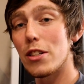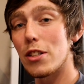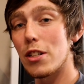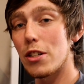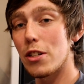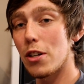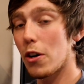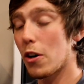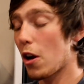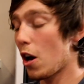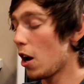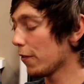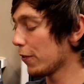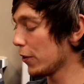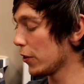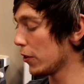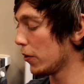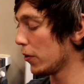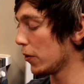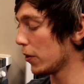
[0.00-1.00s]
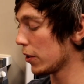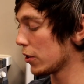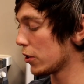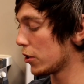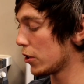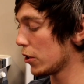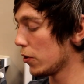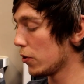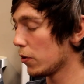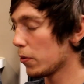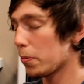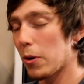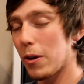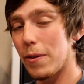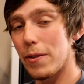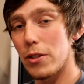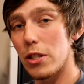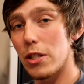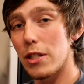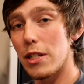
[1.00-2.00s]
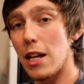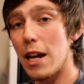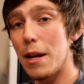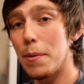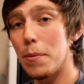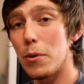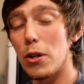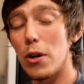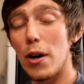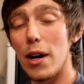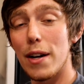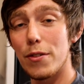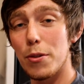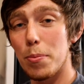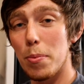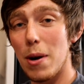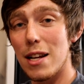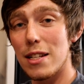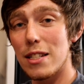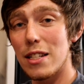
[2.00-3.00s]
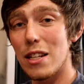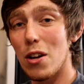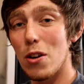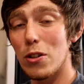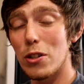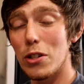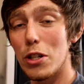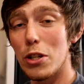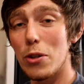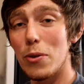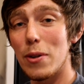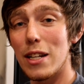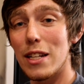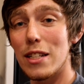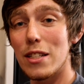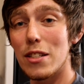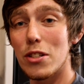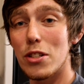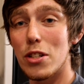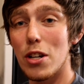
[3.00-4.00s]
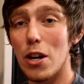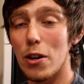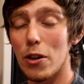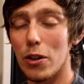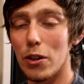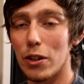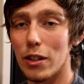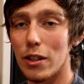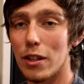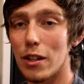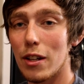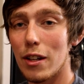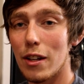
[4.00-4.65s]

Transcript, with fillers: To turn off, you do pretty much the same. You don't have to press in, all you do is turn.